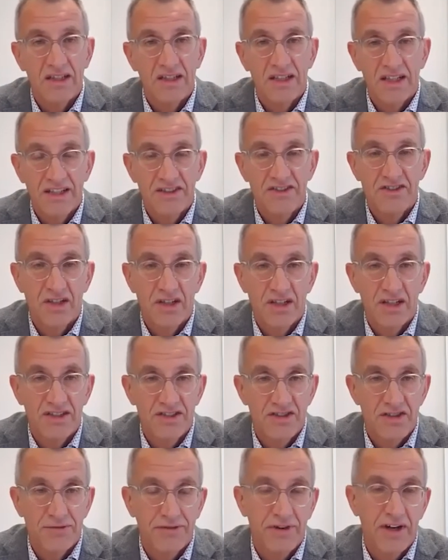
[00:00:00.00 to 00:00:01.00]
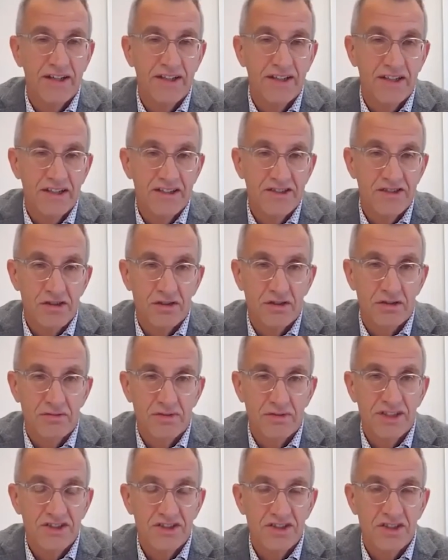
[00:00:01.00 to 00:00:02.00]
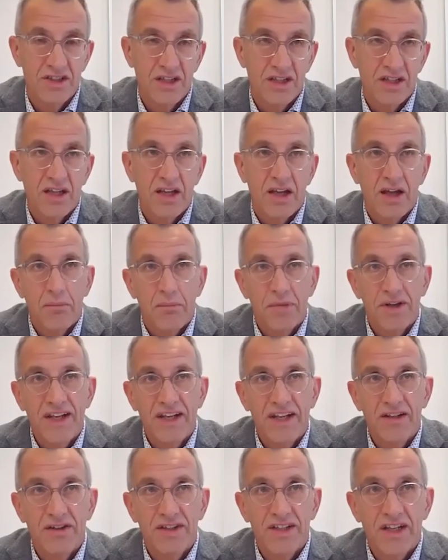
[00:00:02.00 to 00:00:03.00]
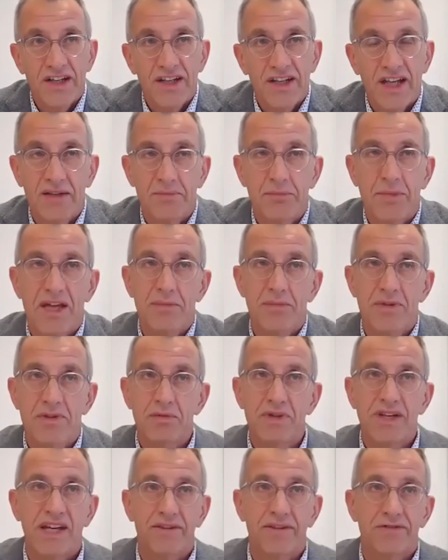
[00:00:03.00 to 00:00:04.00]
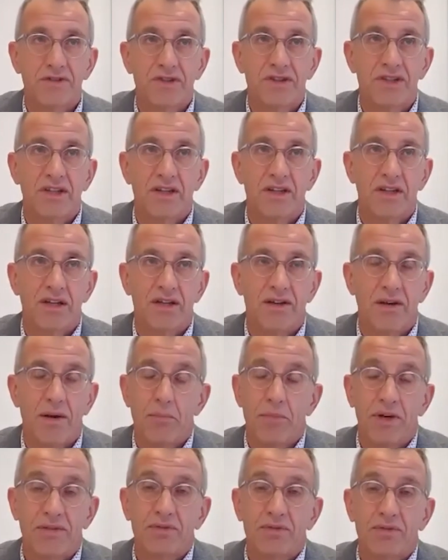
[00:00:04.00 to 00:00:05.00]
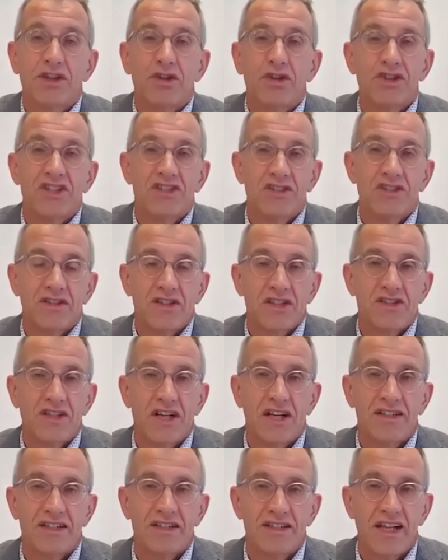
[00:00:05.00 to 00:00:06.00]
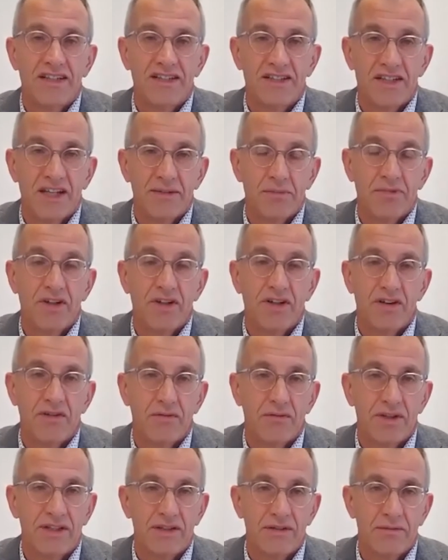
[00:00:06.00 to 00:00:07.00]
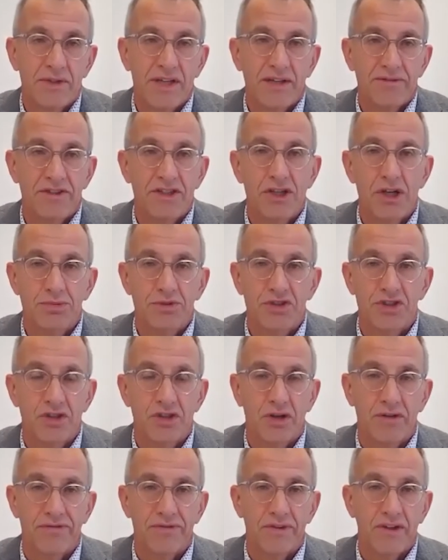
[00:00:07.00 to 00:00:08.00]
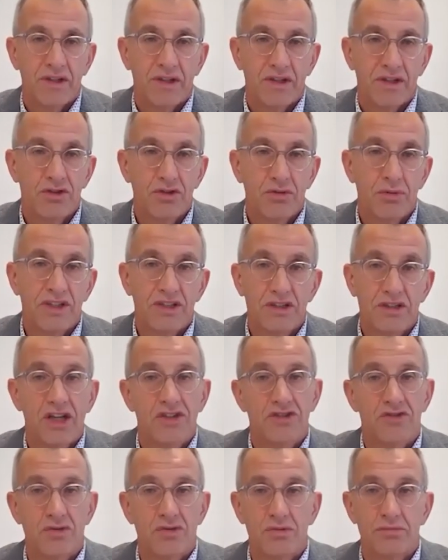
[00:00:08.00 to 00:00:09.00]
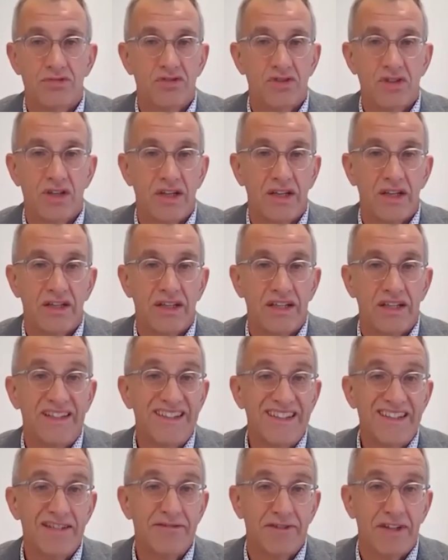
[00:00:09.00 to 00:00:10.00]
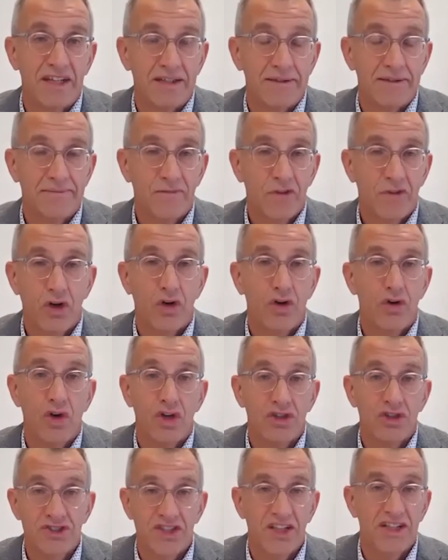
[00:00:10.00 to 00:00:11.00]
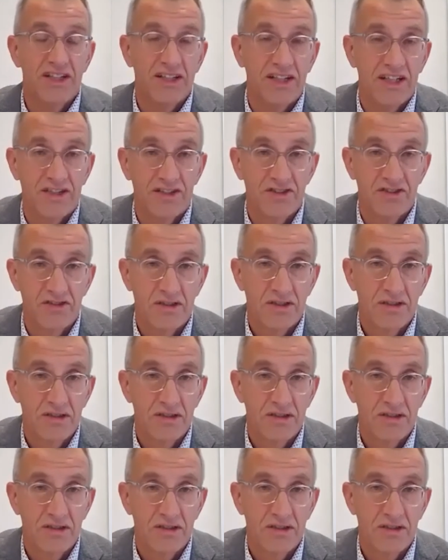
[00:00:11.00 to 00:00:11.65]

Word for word: It's a, it's a financial risk. But then on the other hand, maybe we have to, uh, but we're not decided that yet, but we, we have the option of doing classrooms in the evening or on Saturdays.